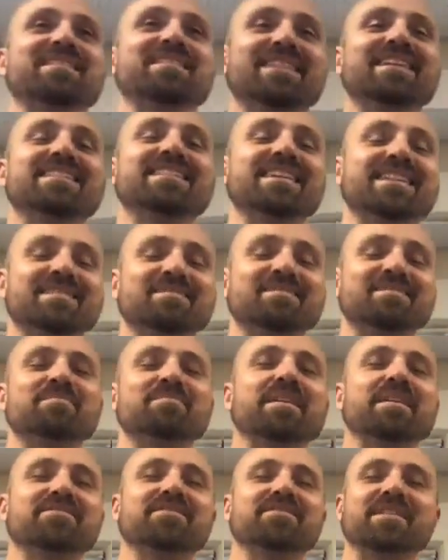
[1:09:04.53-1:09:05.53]
They did.
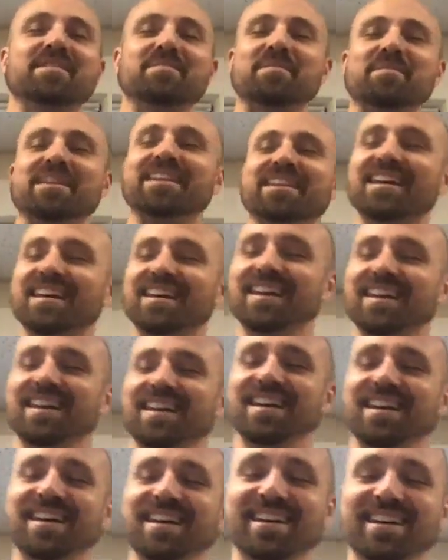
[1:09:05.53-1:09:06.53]
Made fun of
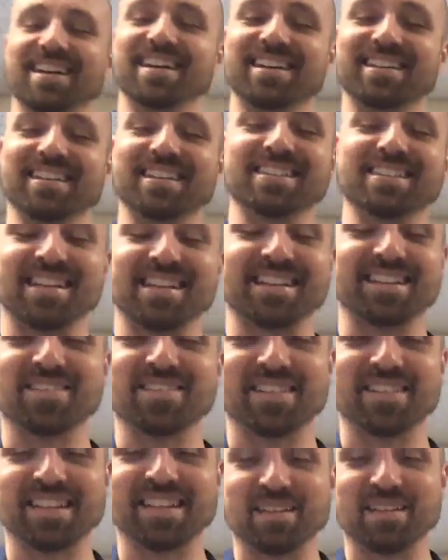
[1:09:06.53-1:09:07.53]
me because I didn't know
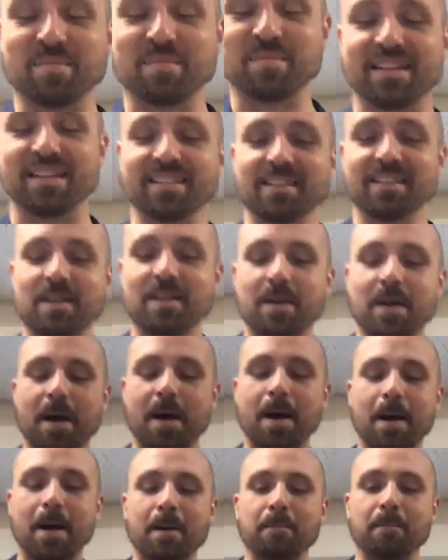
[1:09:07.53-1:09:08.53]
anything about
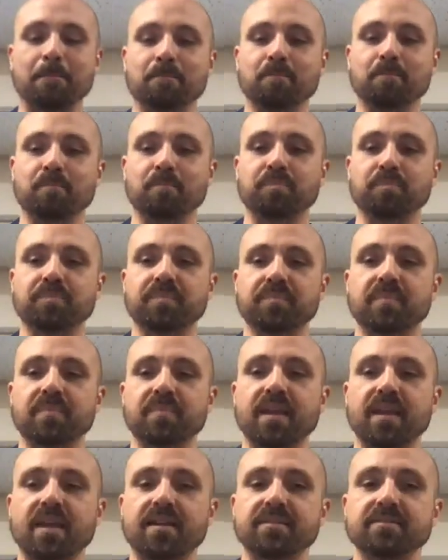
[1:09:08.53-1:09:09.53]
it.
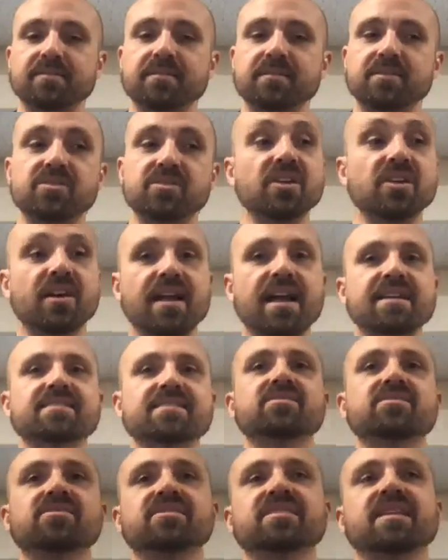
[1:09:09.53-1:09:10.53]
You start
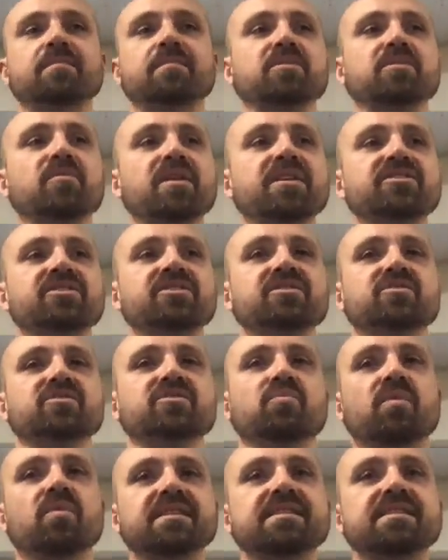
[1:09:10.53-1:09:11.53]
asking those types of questions,
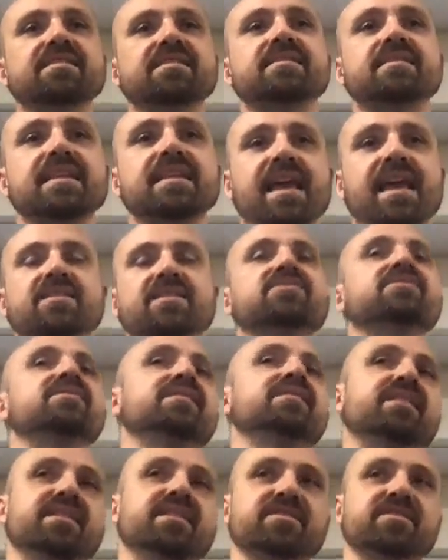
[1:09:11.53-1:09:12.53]
what's the answer the
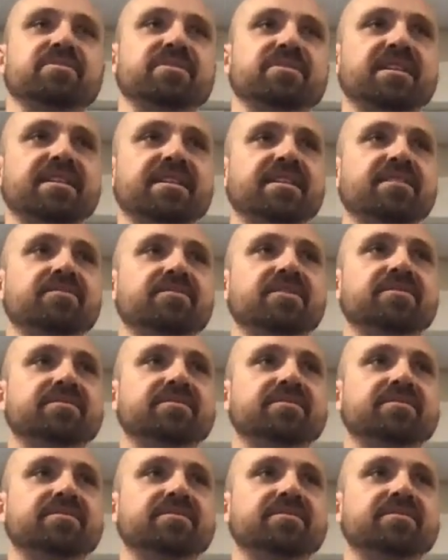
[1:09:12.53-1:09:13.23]
customer's going to give you?